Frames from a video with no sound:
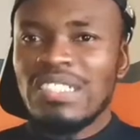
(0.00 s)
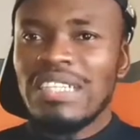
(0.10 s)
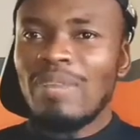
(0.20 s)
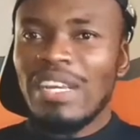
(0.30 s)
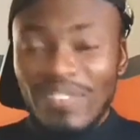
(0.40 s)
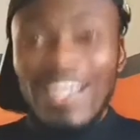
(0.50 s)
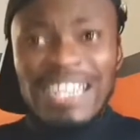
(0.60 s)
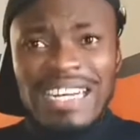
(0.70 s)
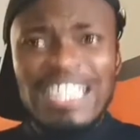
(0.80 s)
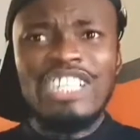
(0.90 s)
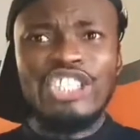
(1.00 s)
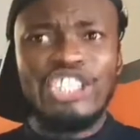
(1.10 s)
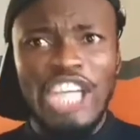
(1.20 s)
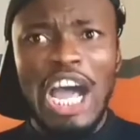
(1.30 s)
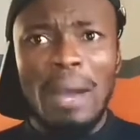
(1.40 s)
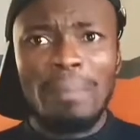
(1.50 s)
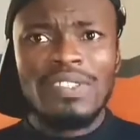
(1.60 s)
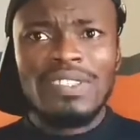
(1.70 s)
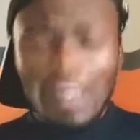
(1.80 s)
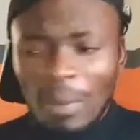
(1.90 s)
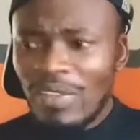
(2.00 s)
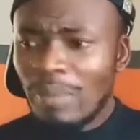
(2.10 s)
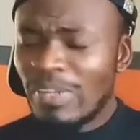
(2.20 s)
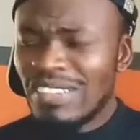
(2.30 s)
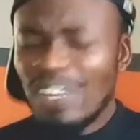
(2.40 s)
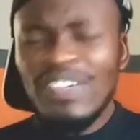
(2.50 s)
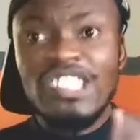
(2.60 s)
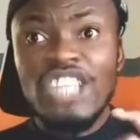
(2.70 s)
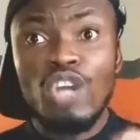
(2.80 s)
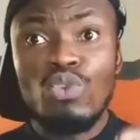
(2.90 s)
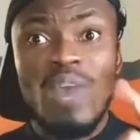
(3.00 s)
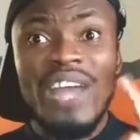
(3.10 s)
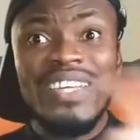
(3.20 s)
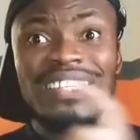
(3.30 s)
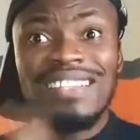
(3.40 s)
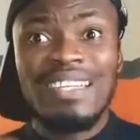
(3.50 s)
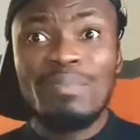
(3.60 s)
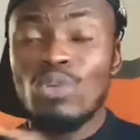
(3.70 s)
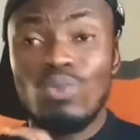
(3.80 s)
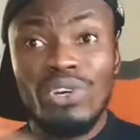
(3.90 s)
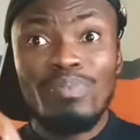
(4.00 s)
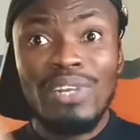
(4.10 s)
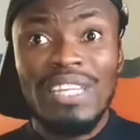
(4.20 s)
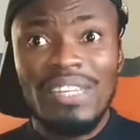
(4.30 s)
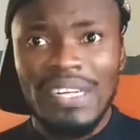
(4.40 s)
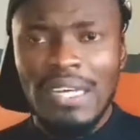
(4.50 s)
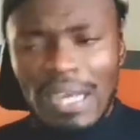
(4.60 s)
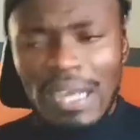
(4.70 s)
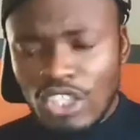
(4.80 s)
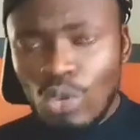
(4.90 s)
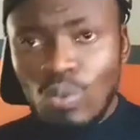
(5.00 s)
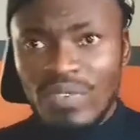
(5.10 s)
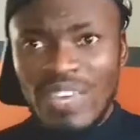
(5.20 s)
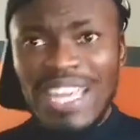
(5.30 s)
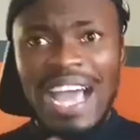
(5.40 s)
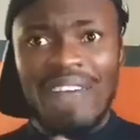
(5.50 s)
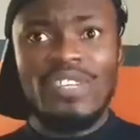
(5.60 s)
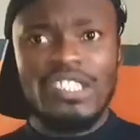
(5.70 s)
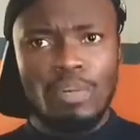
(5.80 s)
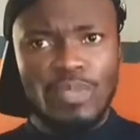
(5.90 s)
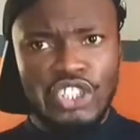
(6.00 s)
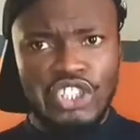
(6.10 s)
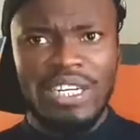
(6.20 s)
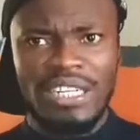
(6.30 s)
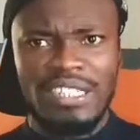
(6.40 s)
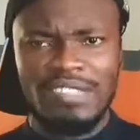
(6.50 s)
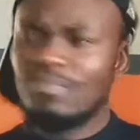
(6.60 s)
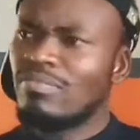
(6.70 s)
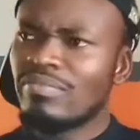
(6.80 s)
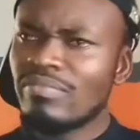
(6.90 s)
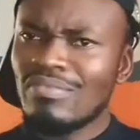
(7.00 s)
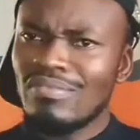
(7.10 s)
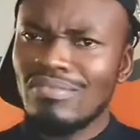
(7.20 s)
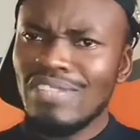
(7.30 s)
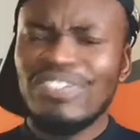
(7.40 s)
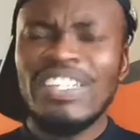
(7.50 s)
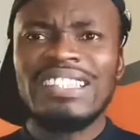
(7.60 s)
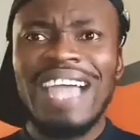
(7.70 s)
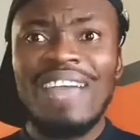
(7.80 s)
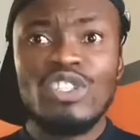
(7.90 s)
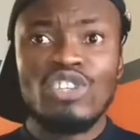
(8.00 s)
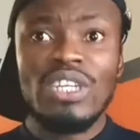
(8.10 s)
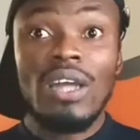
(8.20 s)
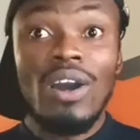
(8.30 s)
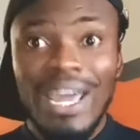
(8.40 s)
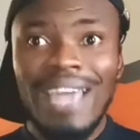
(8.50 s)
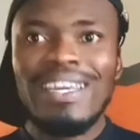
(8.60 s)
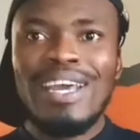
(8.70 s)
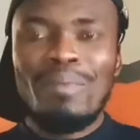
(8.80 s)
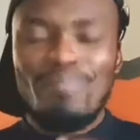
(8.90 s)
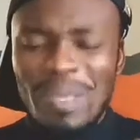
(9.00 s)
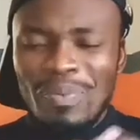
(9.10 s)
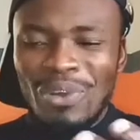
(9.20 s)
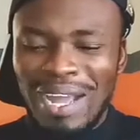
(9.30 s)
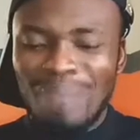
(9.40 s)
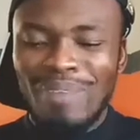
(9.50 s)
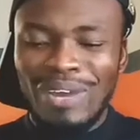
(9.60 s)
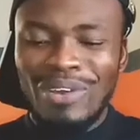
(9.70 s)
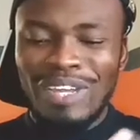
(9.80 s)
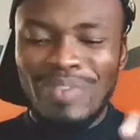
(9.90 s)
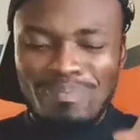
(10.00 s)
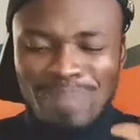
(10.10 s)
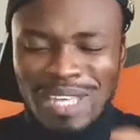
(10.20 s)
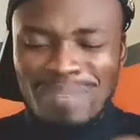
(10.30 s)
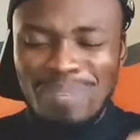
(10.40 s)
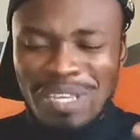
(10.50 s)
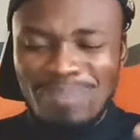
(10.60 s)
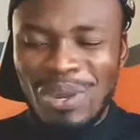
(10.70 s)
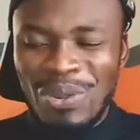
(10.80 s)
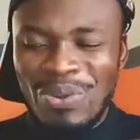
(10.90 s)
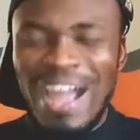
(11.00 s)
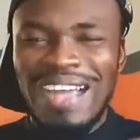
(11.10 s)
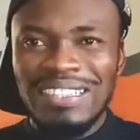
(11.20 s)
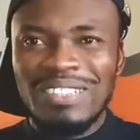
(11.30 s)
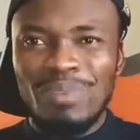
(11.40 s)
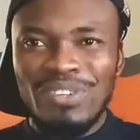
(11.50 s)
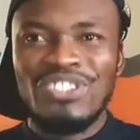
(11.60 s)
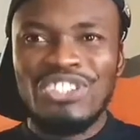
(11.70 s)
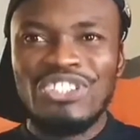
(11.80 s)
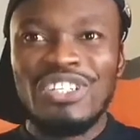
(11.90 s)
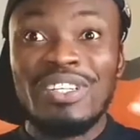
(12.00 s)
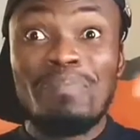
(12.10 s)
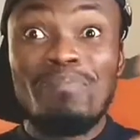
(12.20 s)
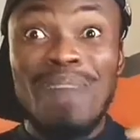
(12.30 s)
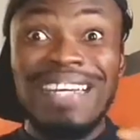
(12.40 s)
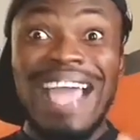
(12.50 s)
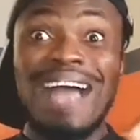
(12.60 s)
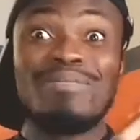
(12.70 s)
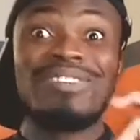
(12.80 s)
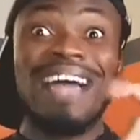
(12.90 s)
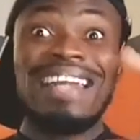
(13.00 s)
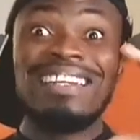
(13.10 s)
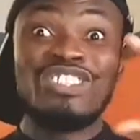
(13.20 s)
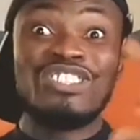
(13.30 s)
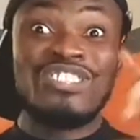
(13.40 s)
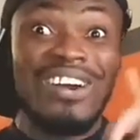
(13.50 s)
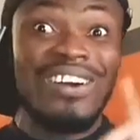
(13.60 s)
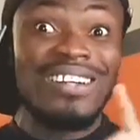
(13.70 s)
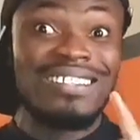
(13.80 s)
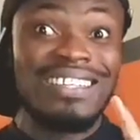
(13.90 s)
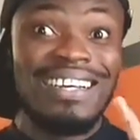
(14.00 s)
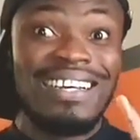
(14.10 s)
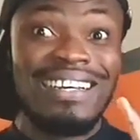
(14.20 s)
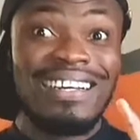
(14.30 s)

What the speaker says: You see them, they need jobs. Some of them, if they tell you where they sleep, you wouldn't believe it. So when they have these opportunities, they dive into it. Okay, people come like, okay, the big people who are into prostitution, the madams and the sirs,